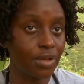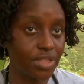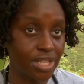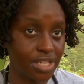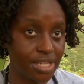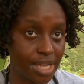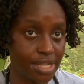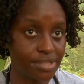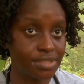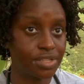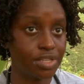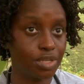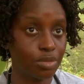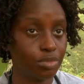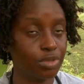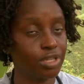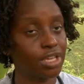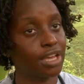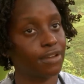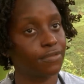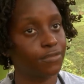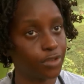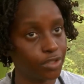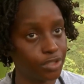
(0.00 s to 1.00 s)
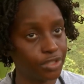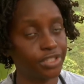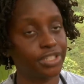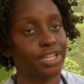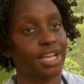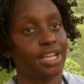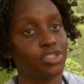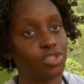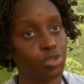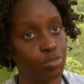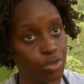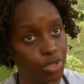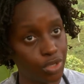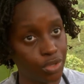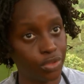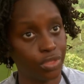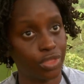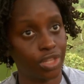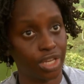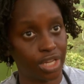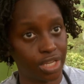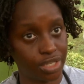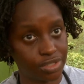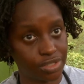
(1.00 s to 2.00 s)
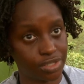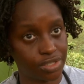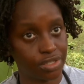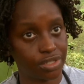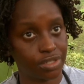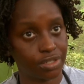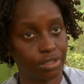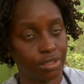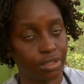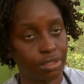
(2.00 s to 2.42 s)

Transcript: that has TB, unfortunately it has to be euthanized.